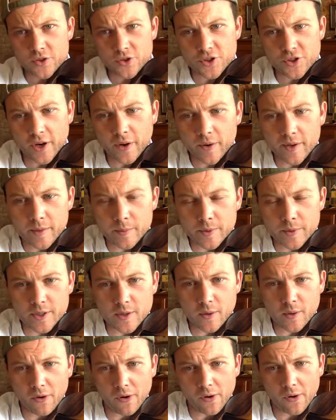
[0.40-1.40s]
Charity, what's
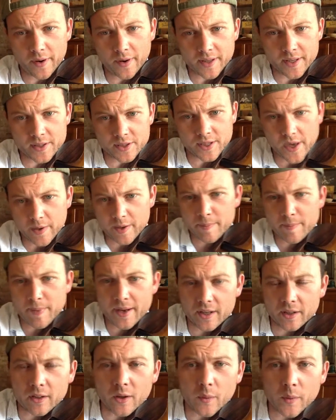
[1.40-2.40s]
going on? It's Harry
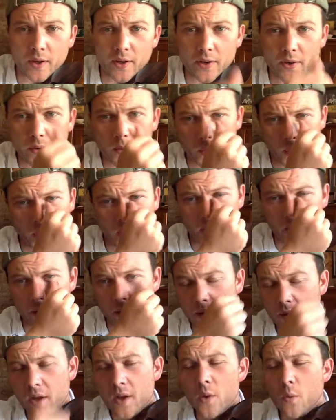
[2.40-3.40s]
Pedigo here,
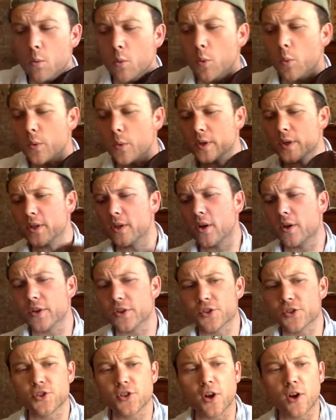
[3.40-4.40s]
and we're working on a
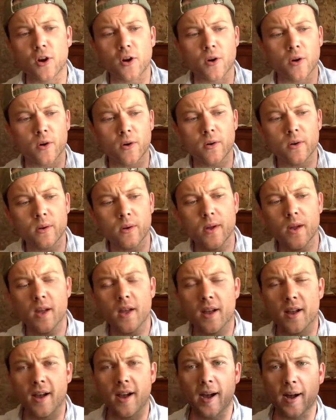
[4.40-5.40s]
song,
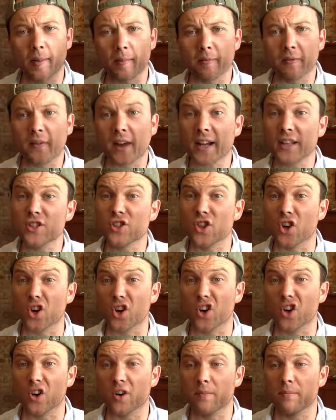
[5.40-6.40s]
fight
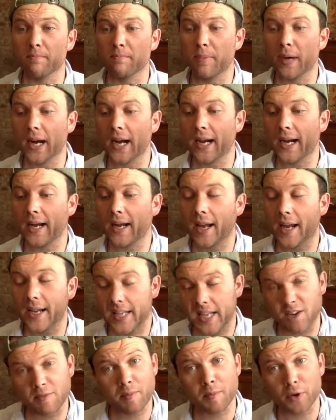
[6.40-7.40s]
song by, I
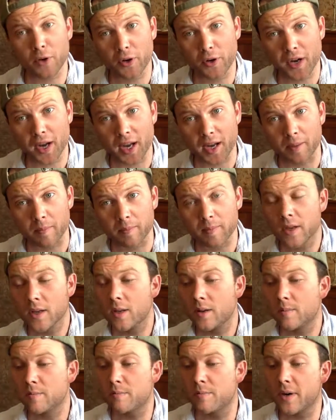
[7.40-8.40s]
can't remember her name,
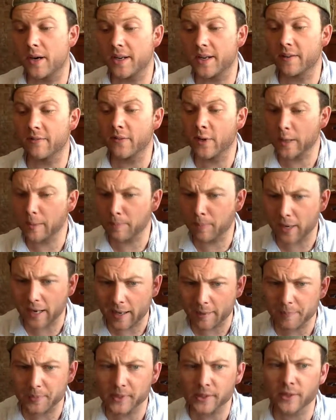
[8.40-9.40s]
but a very
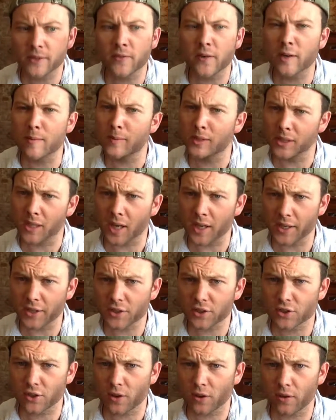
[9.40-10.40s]
popular, very melodic
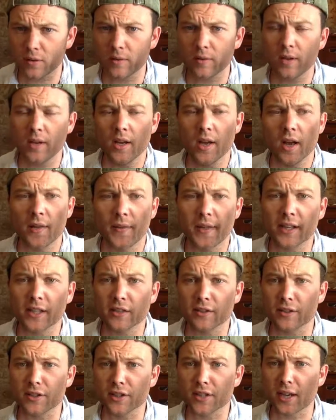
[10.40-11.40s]
song. I think
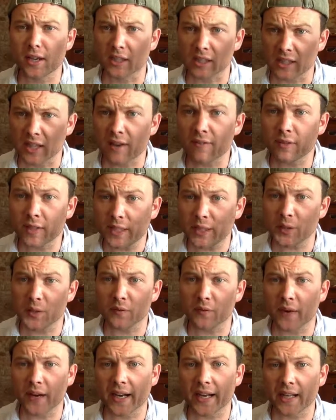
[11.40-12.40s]
it's going to sound lovely on the
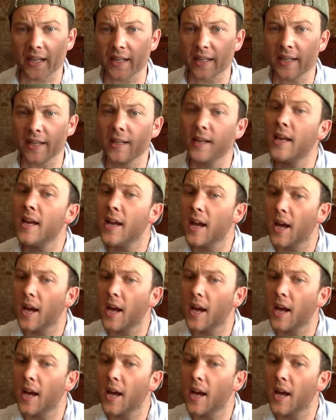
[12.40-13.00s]
violin.